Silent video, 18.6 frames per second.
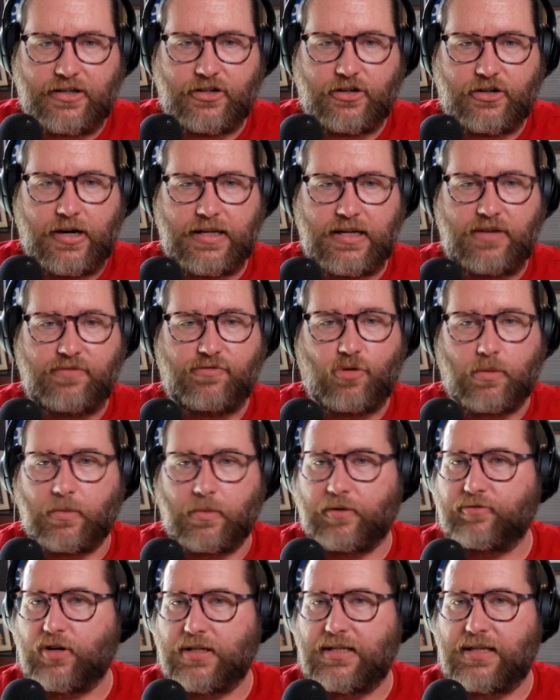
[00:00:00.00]
and a former
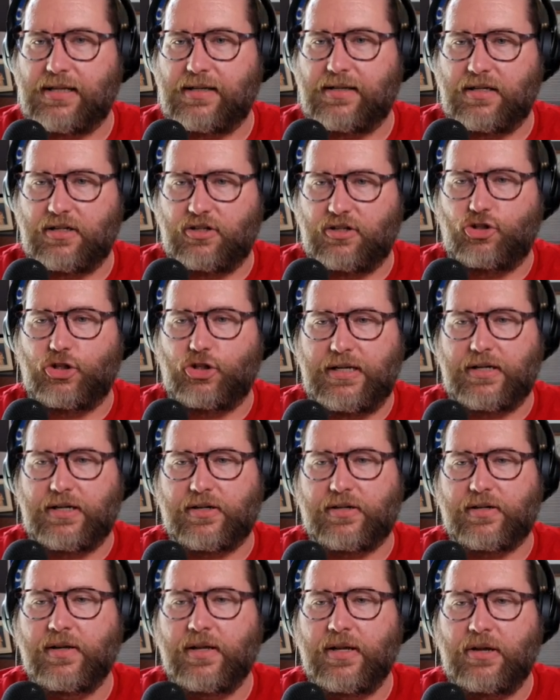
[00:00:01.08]
front-end
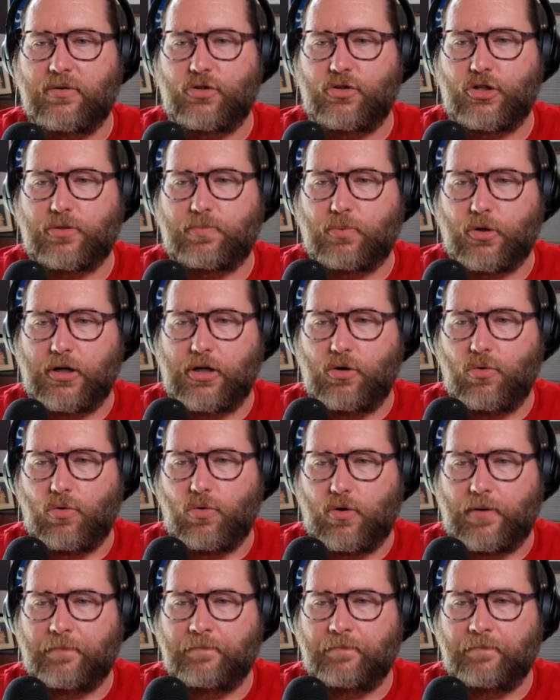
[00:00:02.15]
engineer, which is pretty cool.